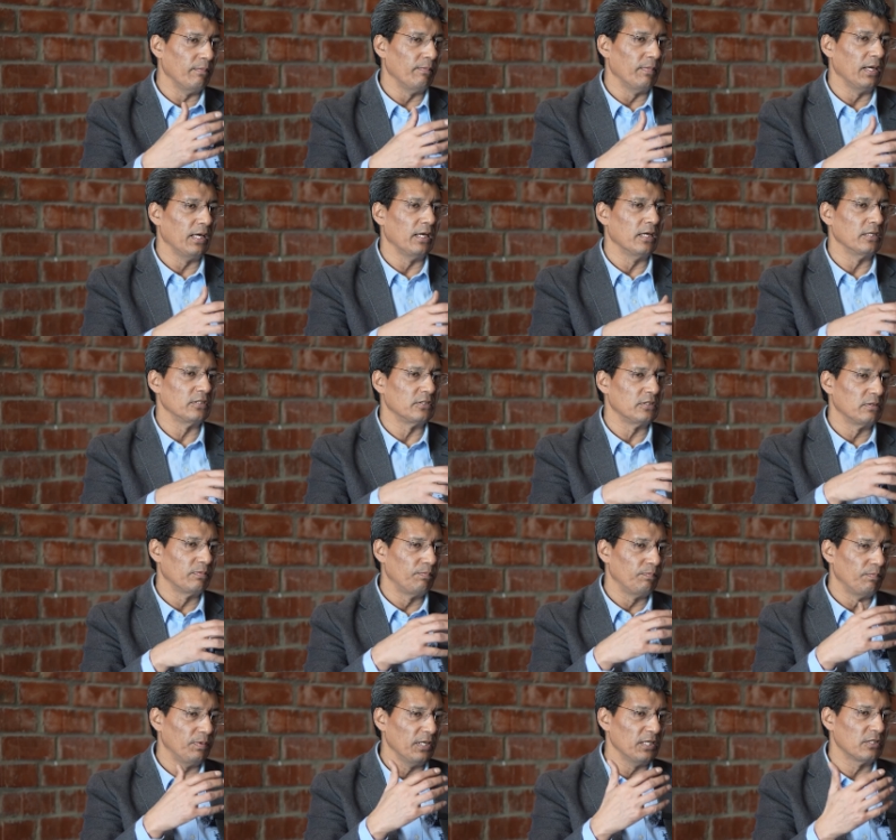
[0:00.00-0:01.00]
image,
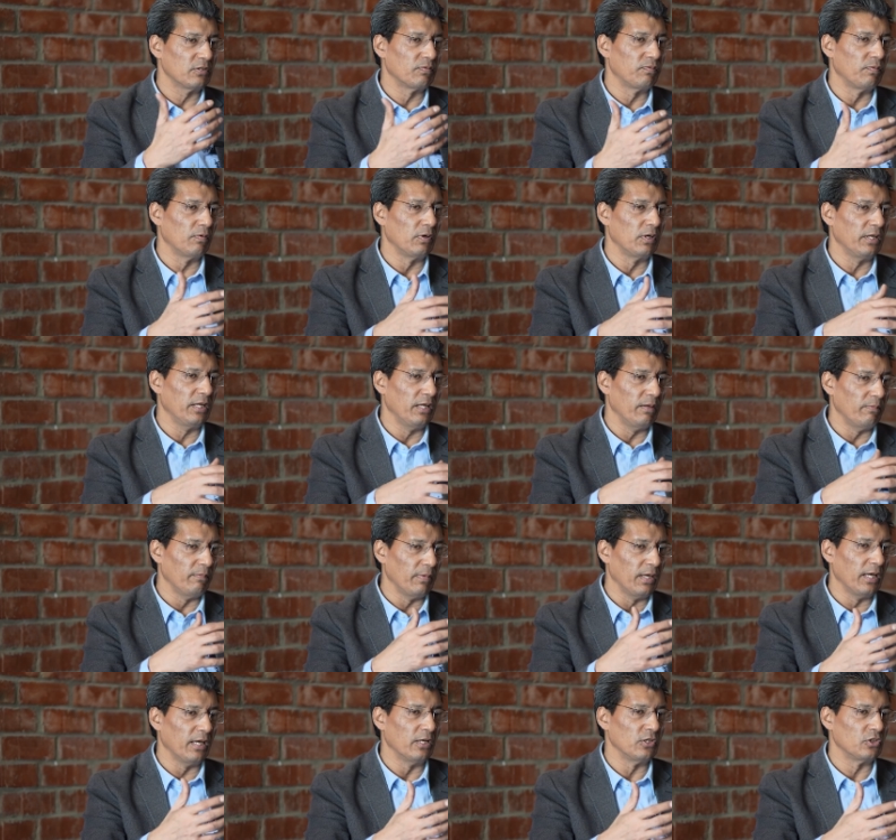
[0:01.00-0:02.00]
peaceful
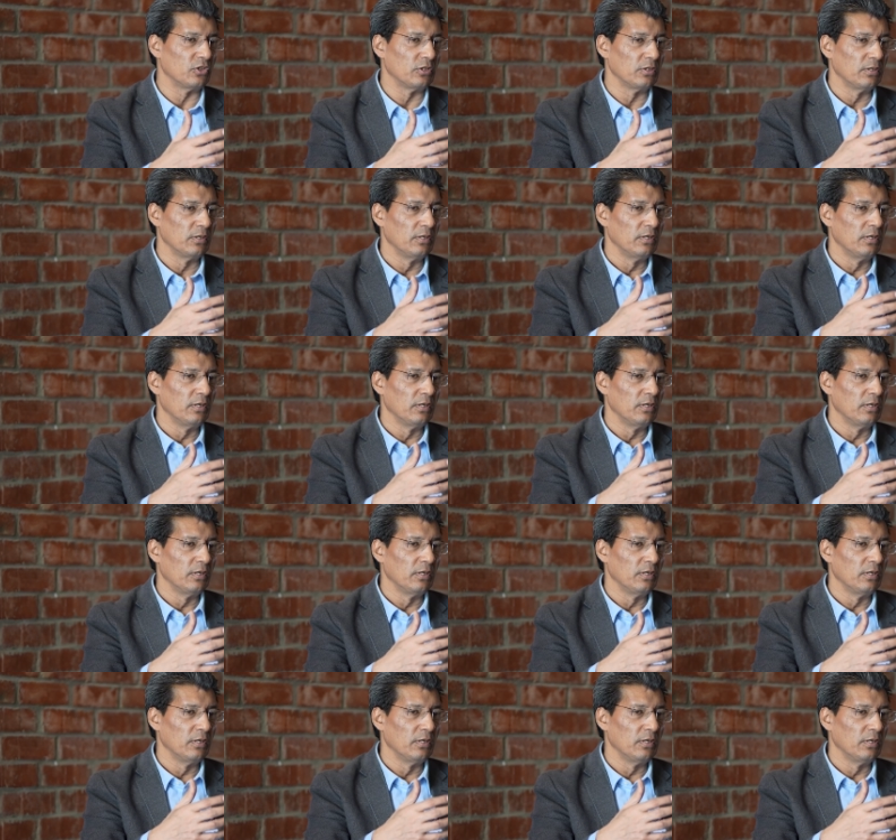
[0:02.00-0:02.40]
image,